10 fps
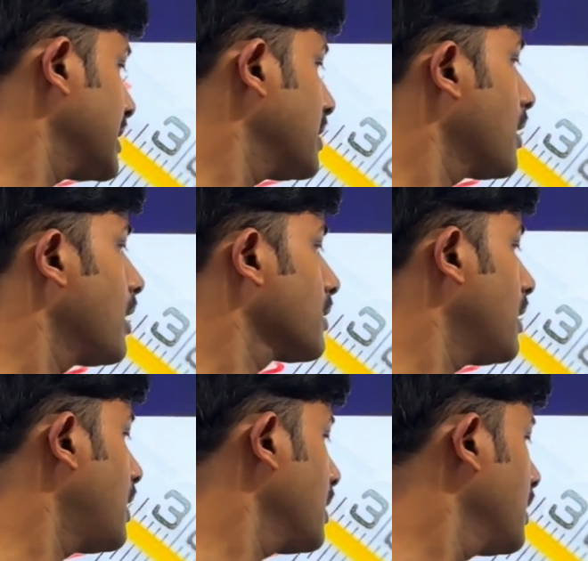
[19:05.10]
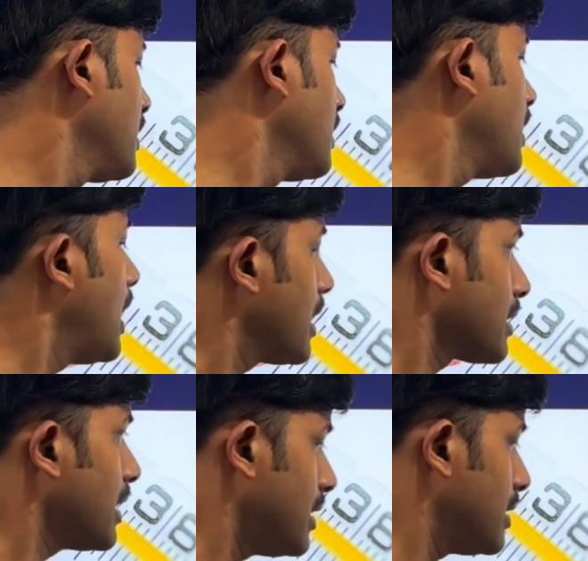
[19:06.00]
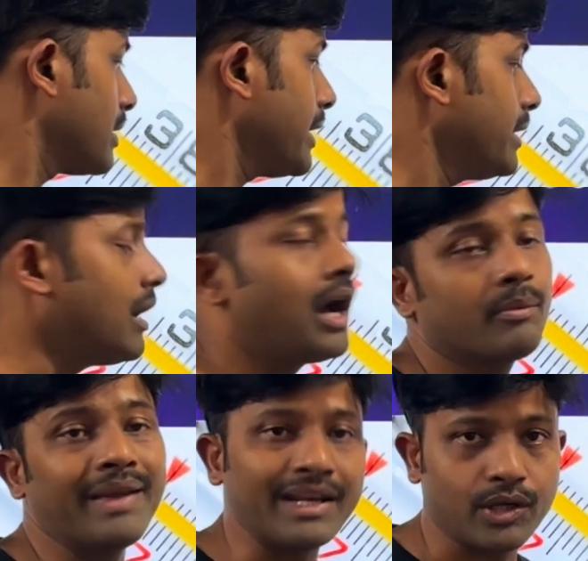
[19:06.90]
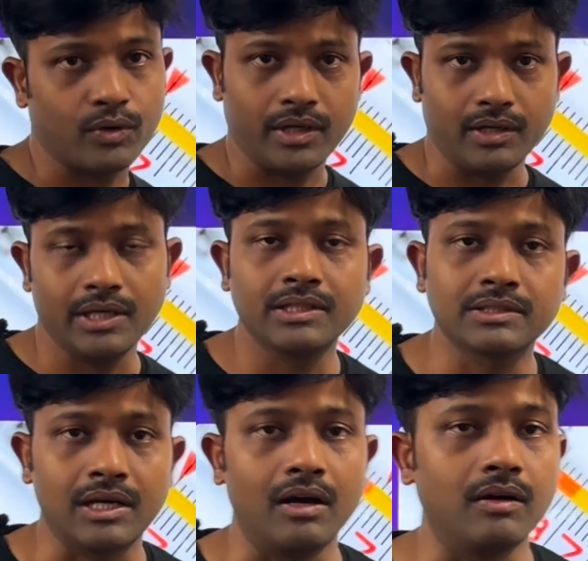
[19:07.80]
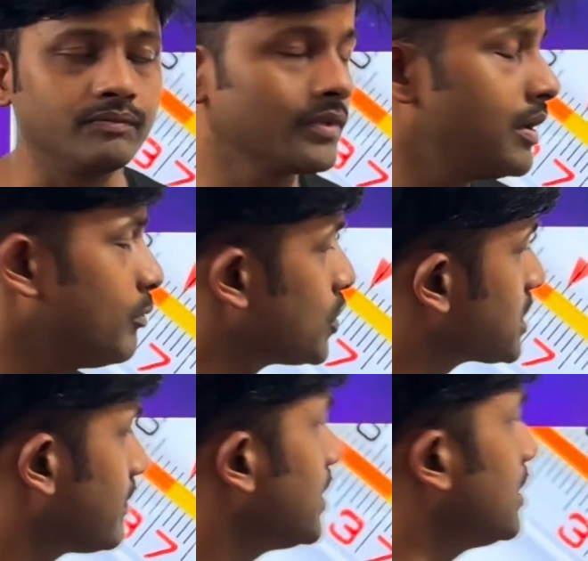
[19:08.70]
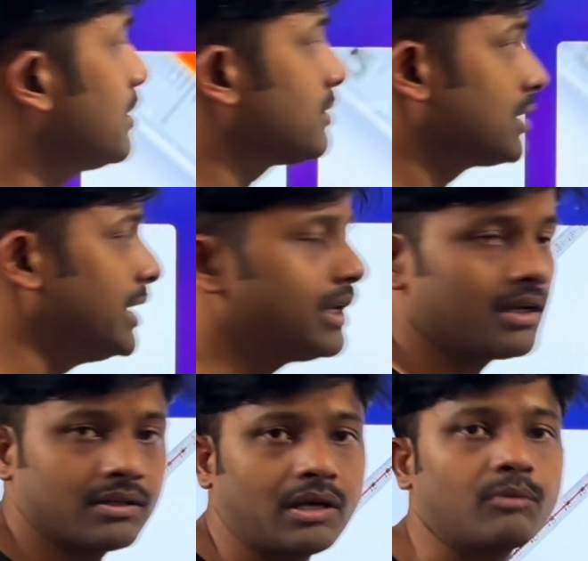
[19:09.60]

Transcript: either alcohol or colored red or mercury. It's most of the clinical